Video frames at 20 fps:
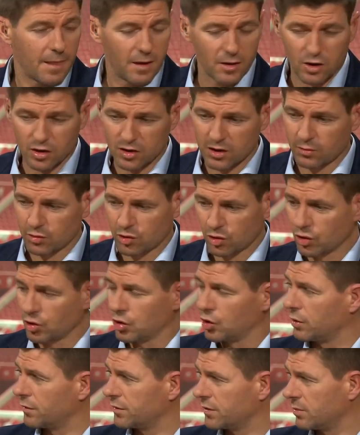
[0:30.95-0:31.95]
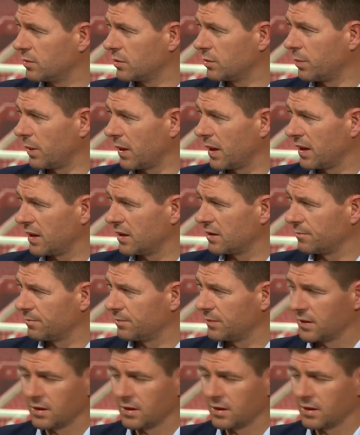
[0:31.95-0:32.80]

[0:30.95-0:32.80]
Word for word: because it was uncomfortable playing